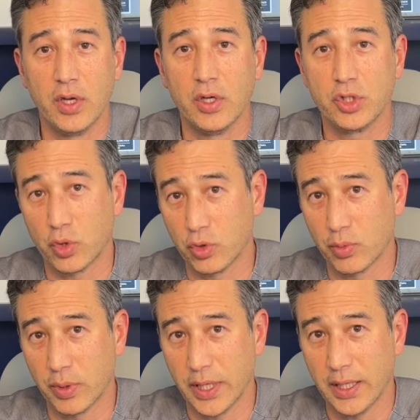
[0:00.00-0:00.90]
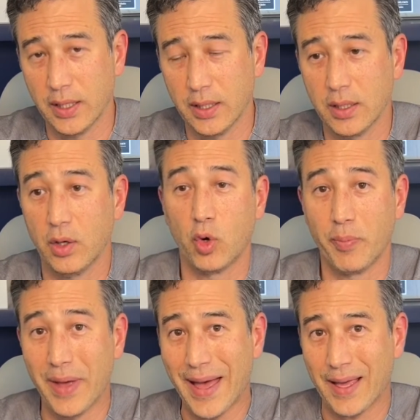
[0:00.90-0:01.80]
shoulder blade or
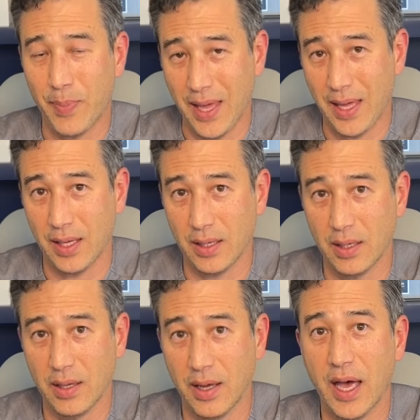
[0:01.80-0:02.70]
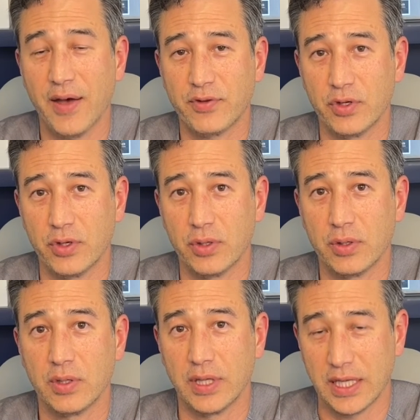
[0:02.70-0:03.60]
back pain after
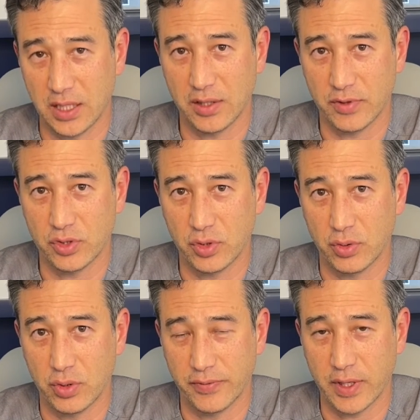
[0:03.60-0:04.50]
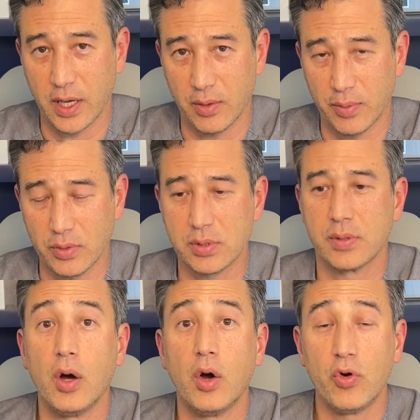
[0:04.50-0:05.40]
lengthening of the
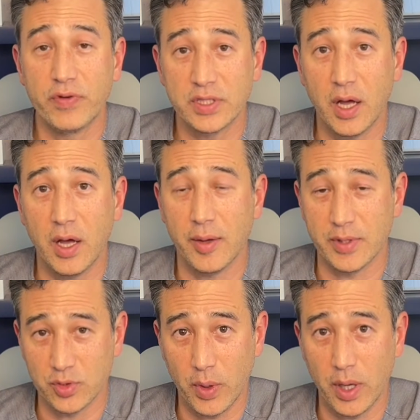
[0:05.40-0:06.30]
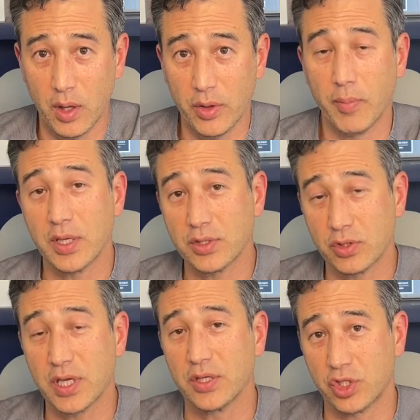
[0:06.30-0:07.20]
collarbones. Over time as well, the
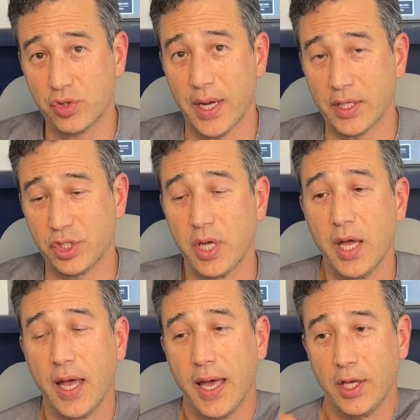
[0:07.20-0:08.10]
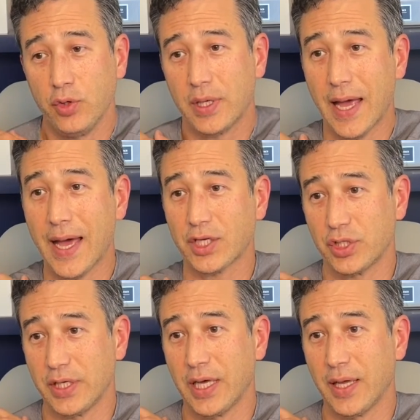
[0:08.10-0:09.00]
muscles can stretch and you can
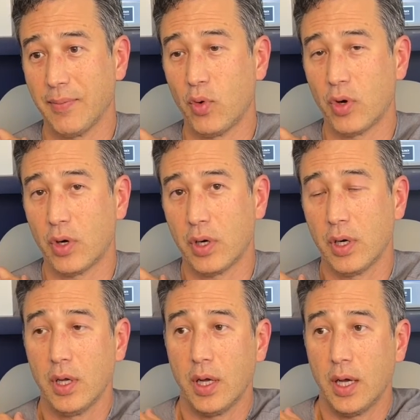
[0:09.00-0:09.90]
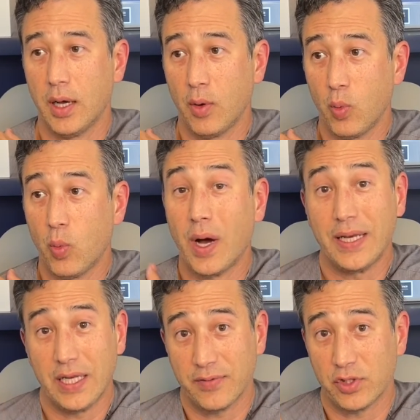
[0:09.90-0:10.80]
actually get more
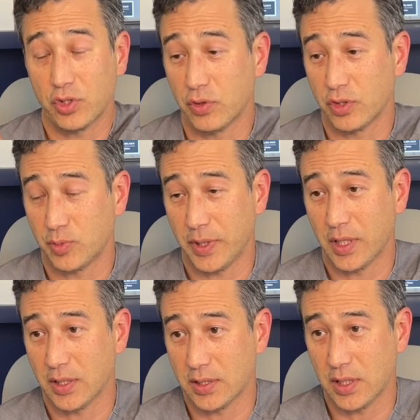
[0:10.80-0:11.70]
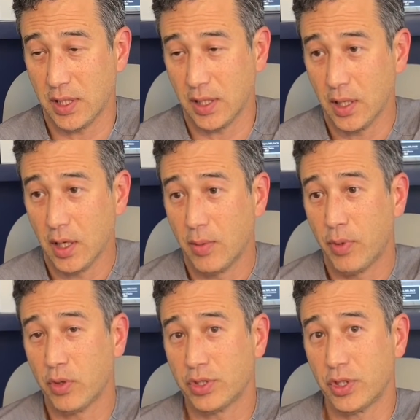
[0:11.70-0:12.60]
widening of the shoulders because the
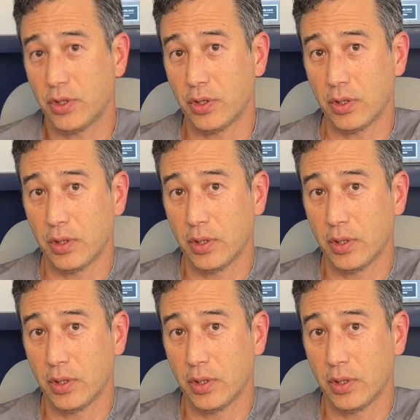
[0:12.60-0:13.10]
posterior